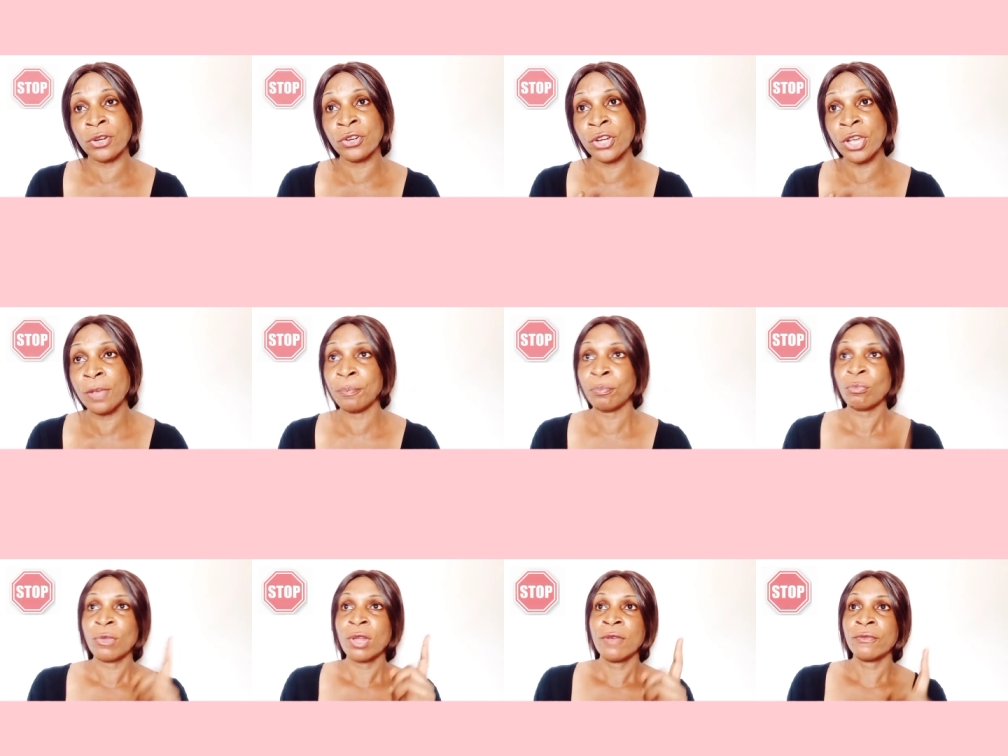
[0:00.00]
cream
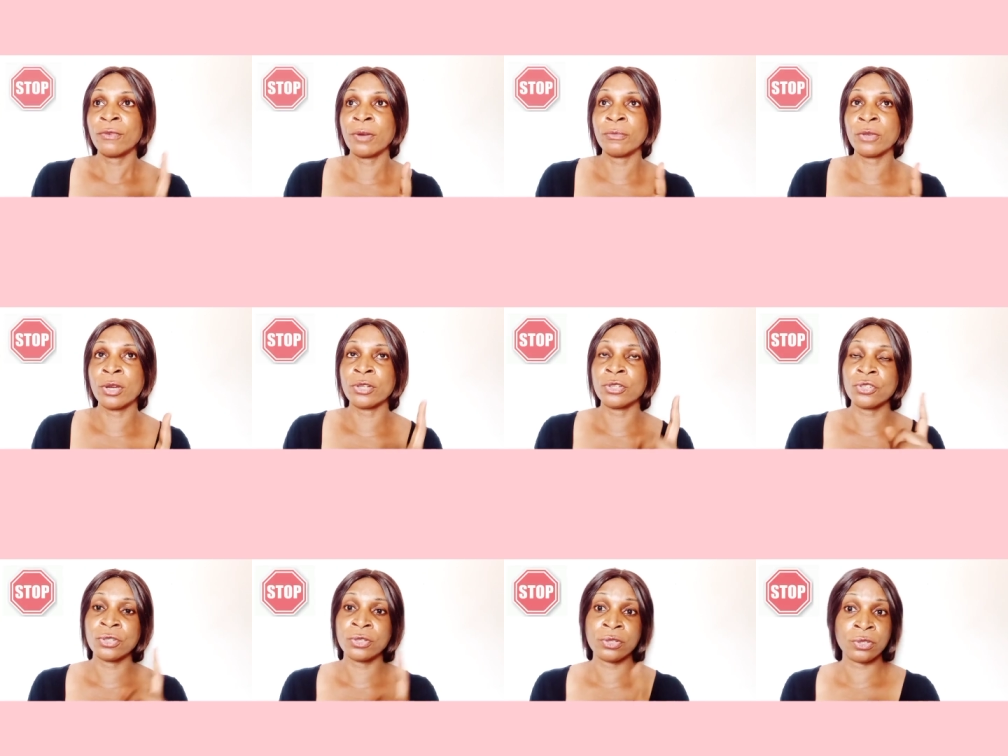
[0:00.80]
from your
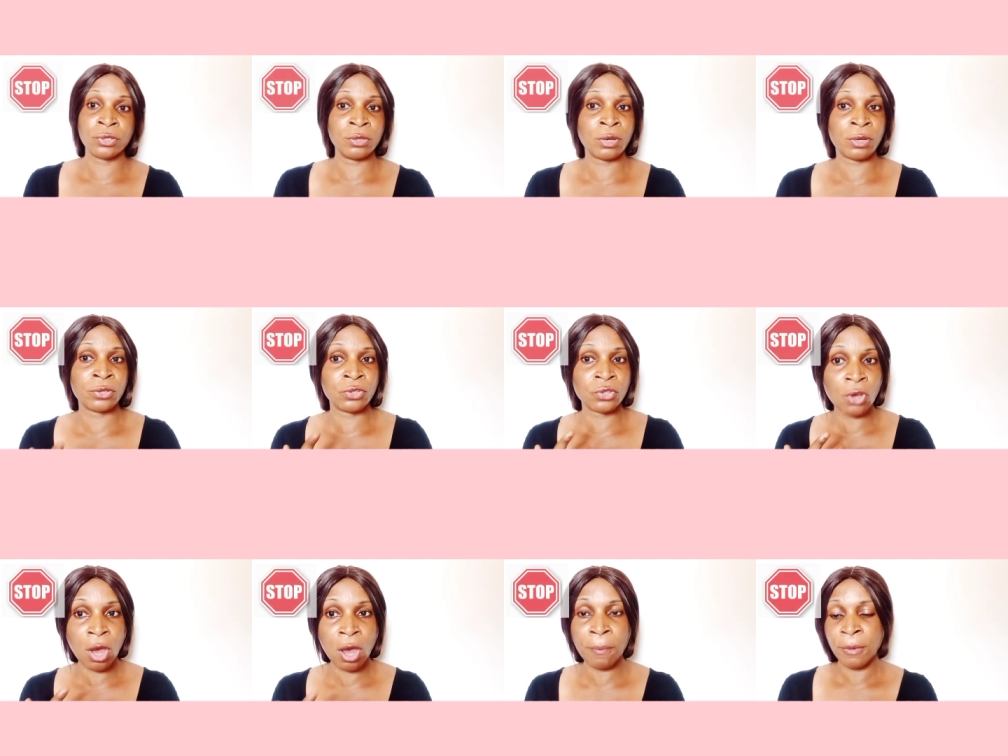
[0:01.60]
your
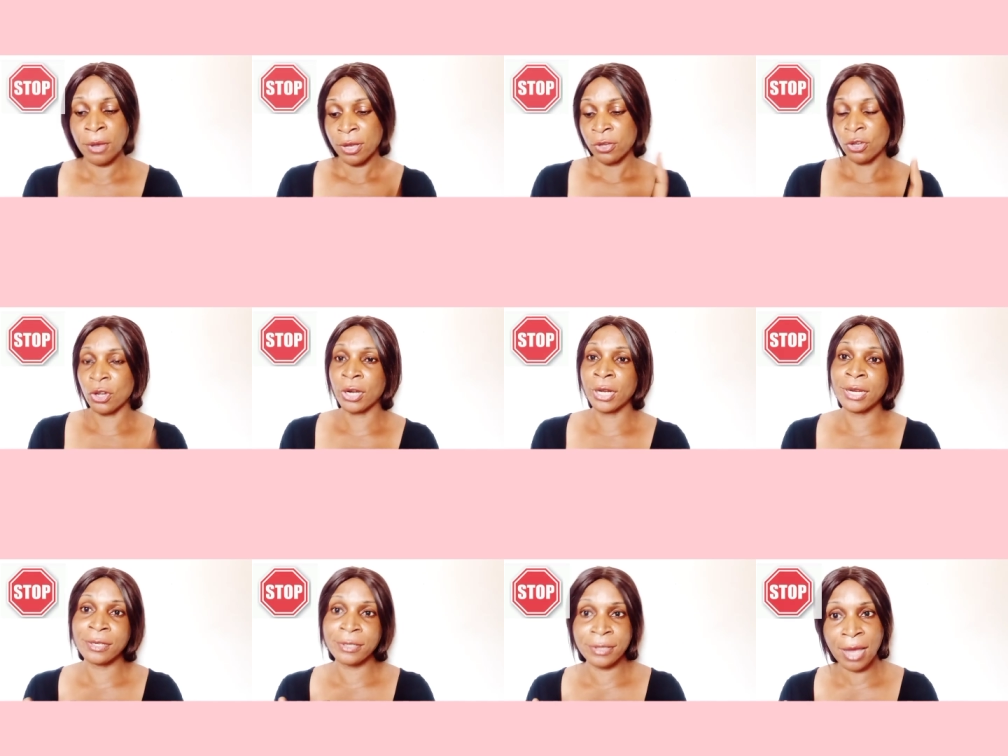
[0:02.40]
soap your
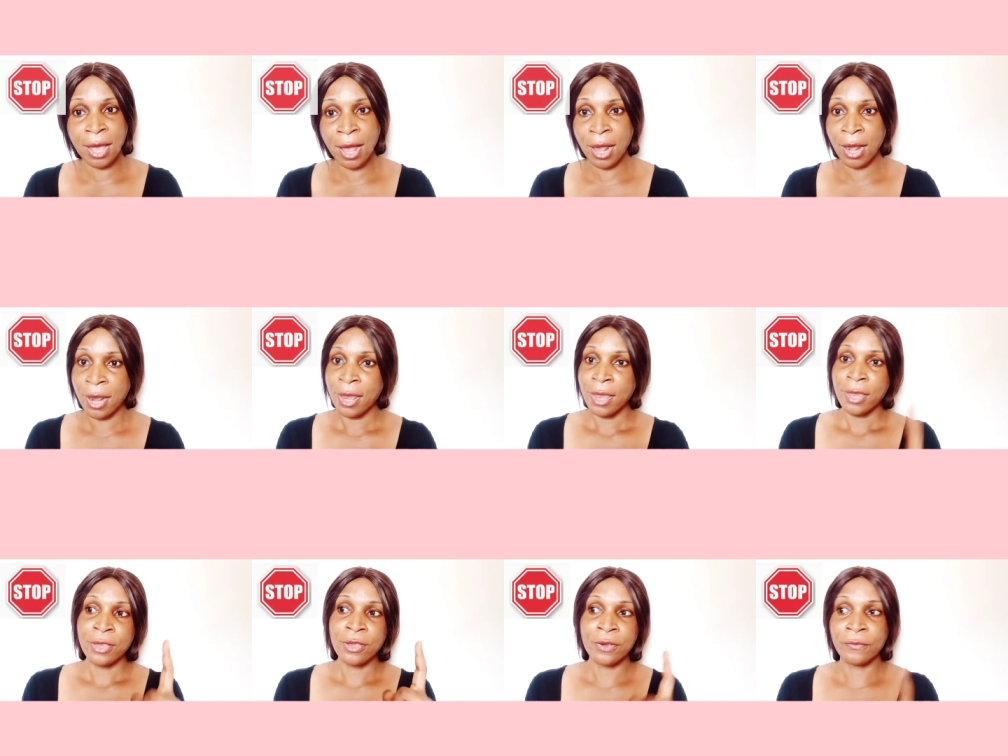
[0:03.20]
cleanser
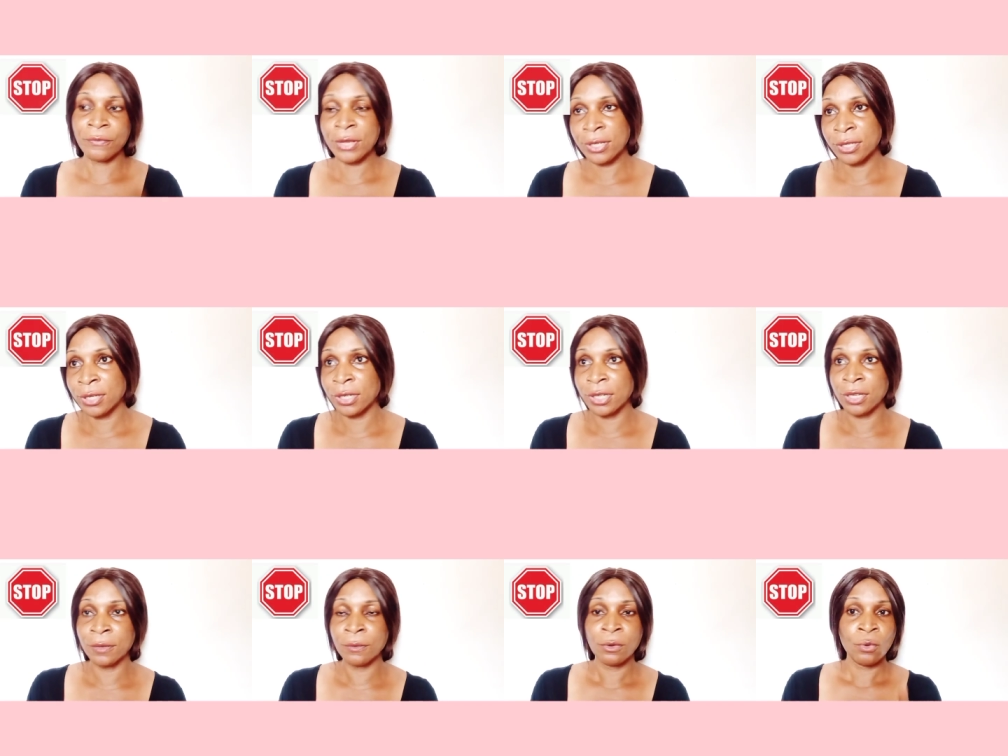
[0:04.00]
your face
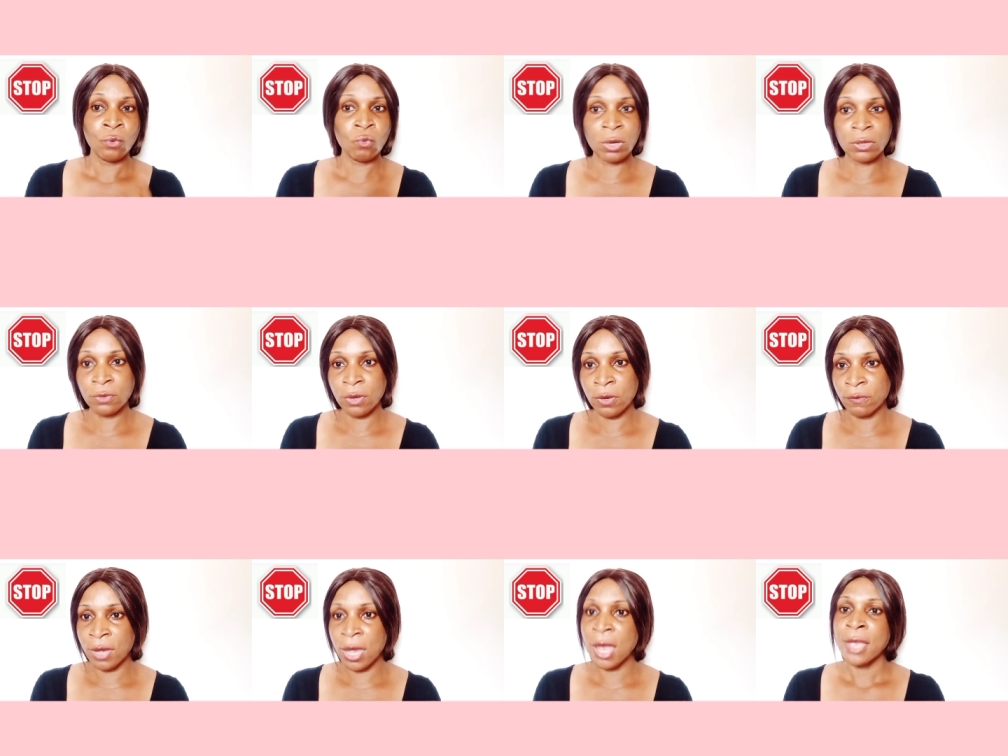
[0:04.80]
cream
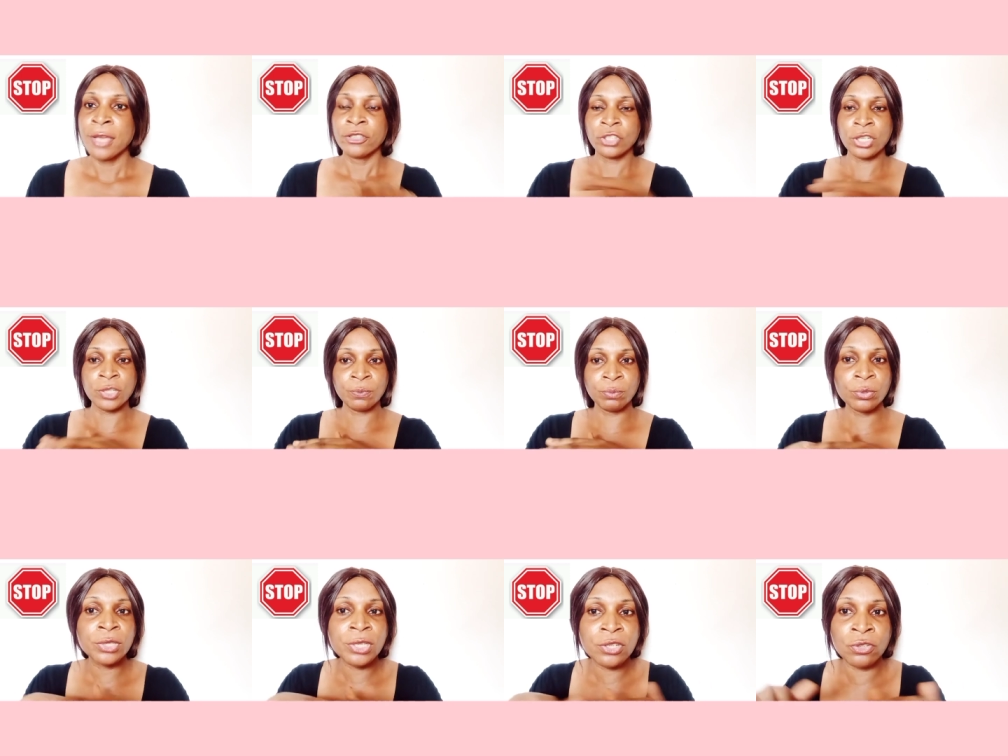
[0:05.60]
whatever just
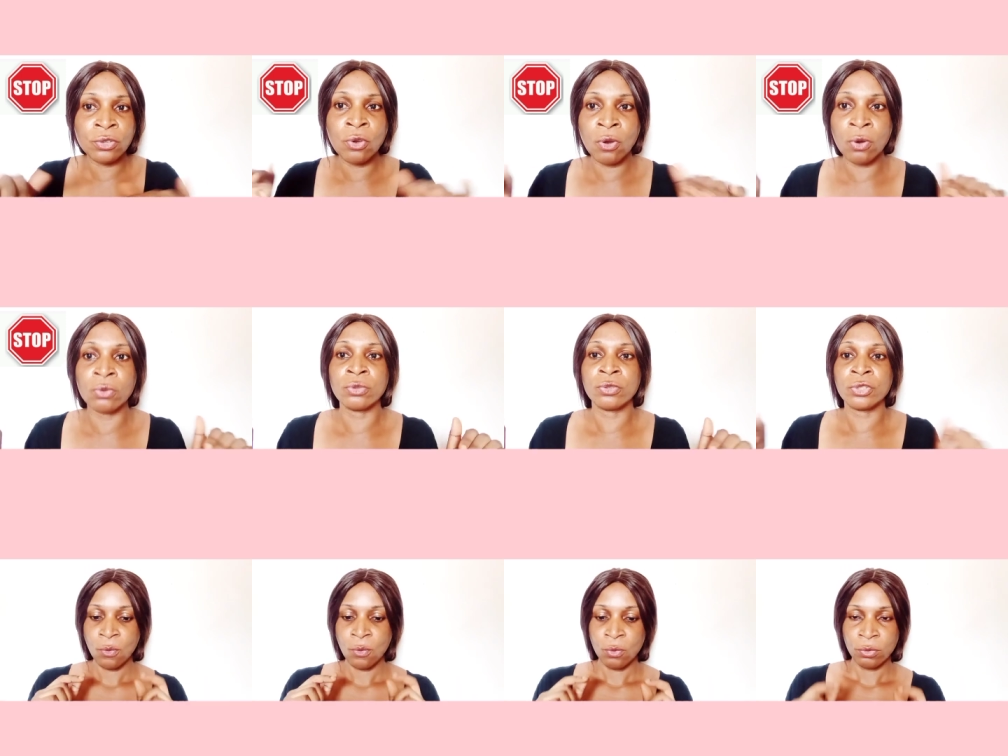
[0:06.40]
put a hold
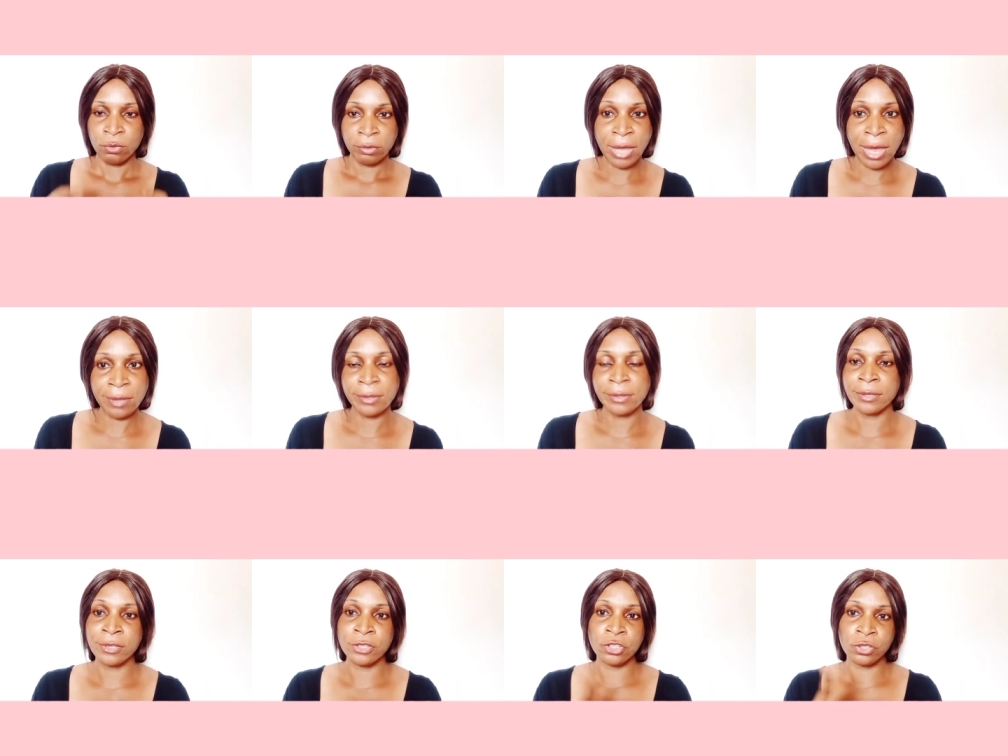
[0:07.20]

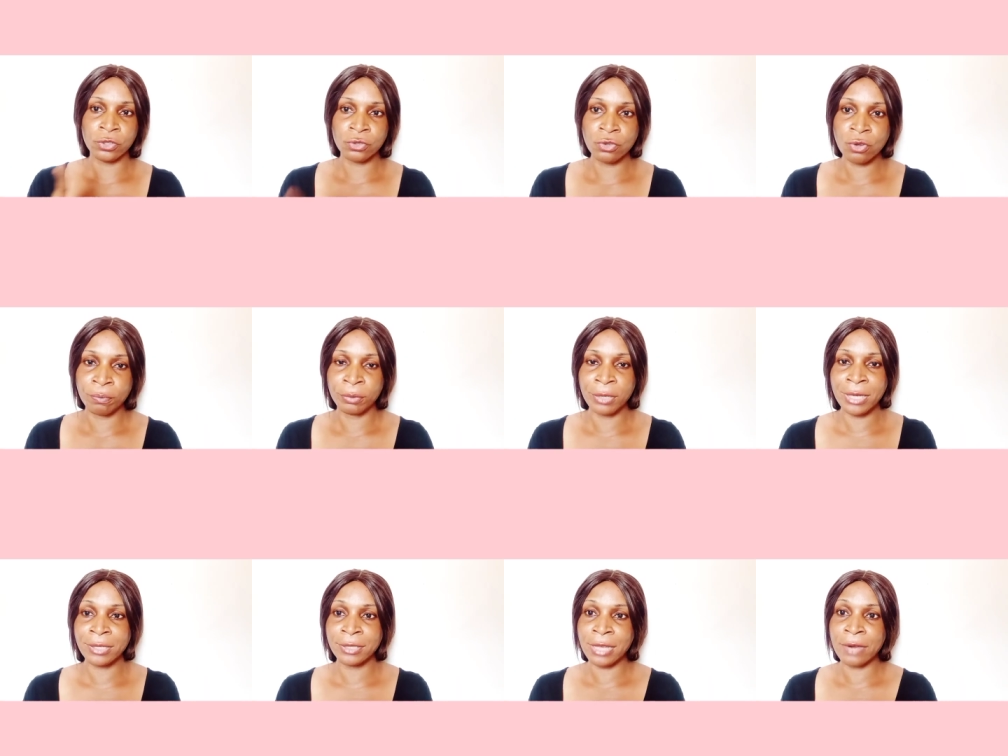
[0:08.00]
next is your soap
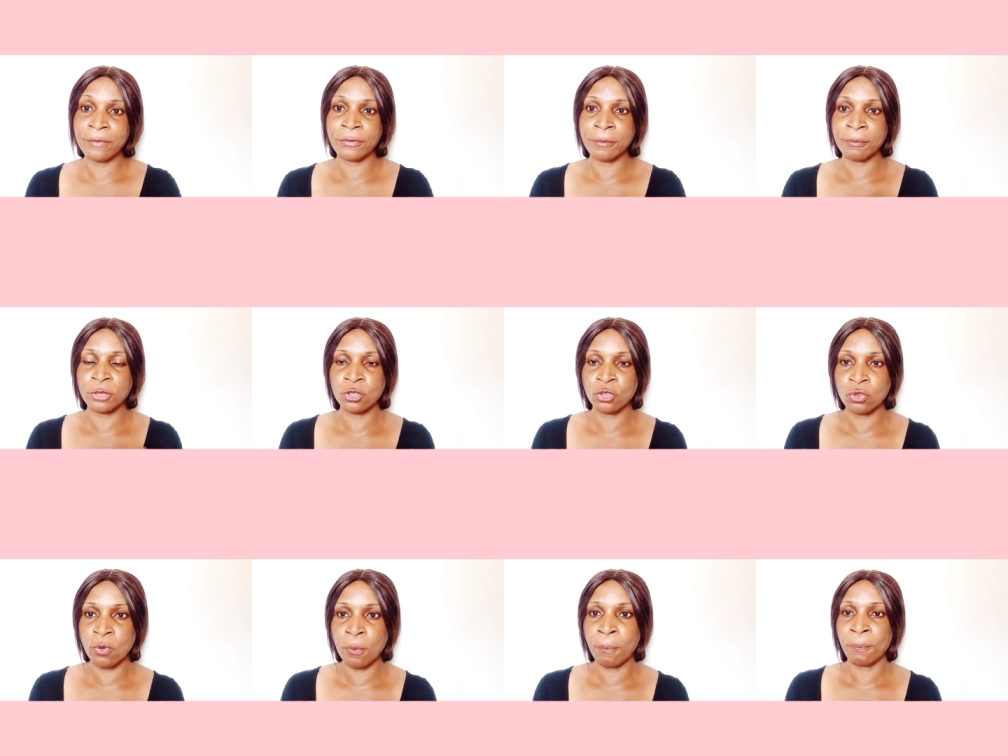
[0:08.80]
let's start from the
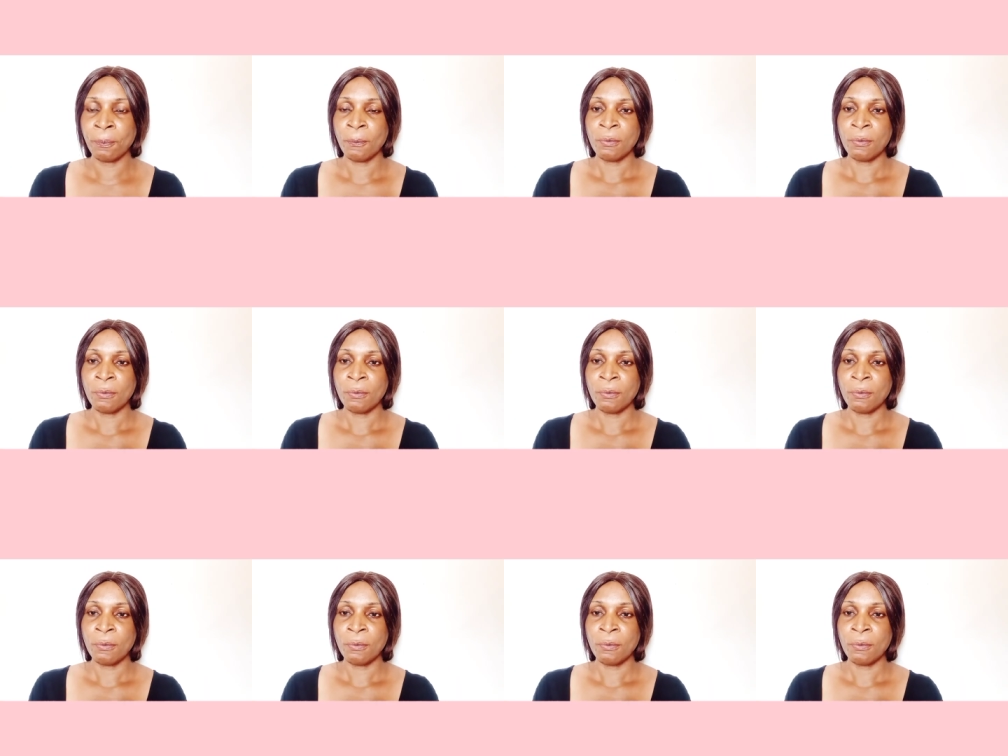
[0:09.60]
soap